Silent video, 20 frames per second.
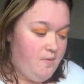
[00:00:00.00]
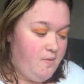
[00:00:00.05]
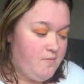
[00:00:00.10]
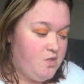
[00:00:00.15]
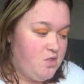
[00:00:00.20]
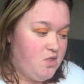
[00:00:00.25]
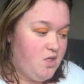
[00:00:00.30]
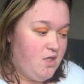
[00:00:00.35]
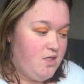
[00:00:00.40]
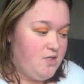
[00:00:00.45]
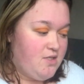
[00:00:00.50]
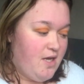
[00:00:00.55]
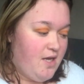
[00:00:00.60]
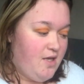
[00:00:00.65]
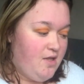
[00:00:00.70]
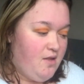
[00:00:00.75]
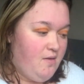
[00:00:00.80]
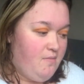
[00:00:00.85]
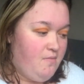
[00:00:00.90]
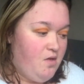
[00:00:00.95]
I'm just gonna
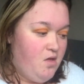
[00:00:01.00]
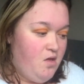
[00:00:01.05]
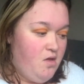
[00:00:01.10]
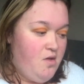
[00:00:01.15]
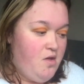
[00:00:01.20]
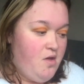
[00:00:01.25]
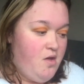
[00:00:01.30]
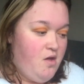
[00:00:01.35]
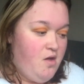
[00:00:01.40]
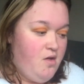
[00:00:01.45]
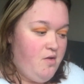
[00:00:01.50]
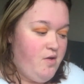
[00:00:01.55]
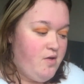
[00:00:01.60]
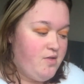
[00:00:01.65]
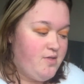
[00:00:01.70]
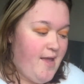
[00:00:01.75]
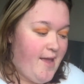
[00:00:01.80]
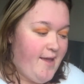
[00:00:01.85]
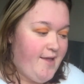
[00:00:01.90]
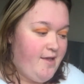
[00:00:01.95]
take them
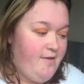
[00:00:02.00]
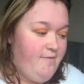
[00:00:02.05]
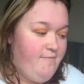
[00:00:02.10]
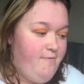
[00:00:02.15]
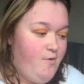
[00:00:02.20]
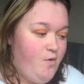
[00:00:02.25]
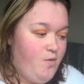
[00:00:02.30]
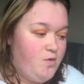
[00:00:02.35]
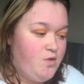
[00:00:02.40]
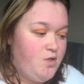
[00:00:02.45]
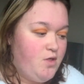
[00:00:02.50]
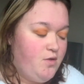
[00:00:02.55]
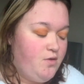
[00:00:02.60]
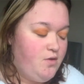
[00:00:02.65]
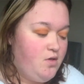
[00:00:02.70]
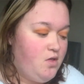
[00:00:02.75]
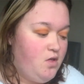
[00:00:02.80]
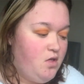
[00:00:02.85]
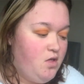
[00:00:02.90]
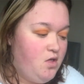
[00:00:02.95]
Tangy and
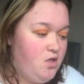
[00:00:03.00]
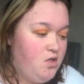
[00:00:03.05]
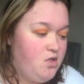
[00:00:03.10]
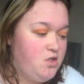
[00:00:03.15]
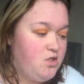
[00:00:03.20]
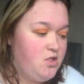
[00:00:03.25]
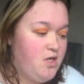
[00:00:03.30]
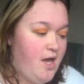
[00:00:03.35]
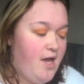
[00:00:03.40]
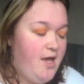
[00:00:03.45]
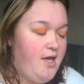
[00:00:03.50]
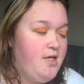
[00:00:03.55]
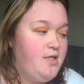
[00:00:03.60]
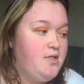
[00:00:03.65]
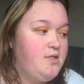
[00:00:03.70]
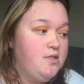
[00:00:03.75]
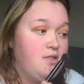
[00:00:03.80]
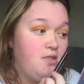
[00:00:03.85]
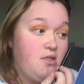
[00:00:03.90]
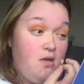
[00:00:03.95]
Fortune
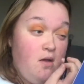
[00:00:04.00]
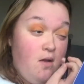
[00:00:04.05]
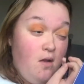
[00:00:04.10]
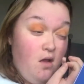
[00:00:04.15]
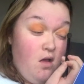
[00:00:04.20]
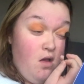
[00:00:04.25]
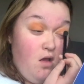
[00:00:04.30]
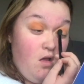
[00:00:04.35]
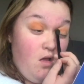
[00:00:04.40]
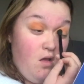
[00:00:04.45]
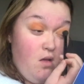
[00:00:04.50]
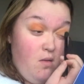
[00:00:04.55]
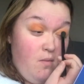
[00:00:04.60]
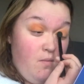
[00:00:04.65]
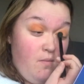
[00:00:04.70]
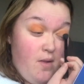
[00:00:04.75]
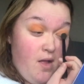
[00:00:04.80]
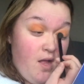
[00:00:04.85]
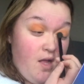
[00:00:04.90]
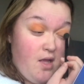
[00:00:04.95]
shades
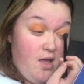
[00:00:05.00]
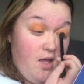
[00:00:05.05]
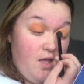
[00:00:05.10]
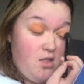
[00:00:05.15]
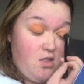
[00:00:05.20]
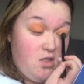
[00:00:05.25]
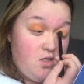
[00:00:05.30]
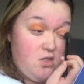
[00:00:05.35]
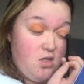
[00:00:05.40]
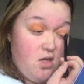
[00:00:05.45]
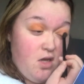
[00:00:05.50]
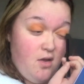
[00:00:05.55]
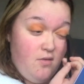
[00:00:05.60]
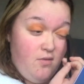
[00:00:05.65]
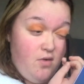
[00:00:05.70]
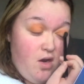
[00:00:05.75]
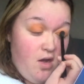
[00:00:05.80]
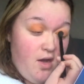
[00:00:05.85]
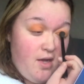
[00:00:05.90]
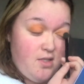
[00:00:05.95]
back in just to kind of
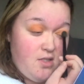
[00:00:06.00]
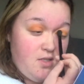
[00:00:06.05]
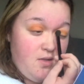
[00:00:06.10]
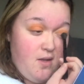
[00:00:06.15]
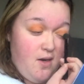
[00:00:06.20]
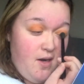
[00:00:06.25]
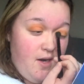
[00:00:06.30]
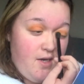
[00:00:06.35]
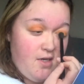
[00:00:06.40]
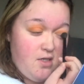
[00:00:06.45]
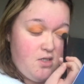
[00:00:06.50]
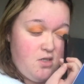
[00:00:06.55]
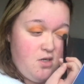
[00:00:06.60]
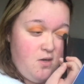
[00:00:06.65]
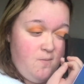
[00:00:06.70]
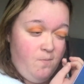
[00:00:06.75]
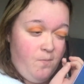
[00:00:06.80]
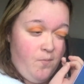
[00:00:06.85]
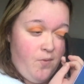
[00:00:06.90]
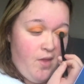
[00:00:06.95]
lighten the lid.
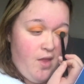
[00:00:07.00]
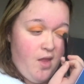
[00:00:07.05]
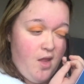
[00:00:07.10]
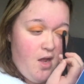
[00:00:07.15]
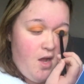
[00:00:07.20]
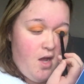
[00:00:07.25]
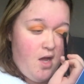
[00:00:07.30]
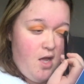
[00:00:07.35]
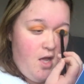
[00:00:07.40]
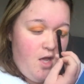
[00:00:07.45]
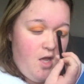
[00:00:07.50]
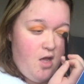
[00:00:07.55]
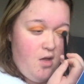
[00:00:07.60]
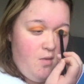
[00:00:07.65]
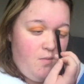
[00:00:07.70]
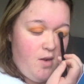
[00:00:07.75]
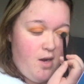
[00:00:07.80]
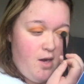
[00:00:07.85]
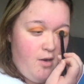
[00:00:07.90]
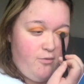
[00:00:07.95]

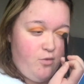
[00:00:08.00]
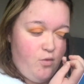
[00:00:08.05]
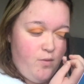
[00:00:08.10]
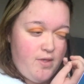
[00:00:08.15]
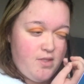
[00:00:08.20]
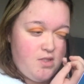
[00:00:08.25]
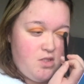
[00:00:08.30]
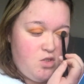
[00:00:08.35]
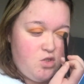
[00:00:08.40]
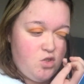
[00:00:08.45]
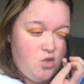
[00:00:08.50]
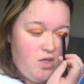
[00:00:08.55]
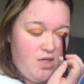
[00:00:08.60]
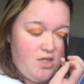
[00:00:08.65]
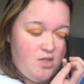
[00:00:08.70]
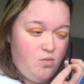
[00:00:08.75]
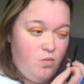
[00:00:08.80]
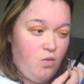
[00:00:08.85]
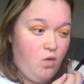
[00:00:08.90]
And I've always enjoyed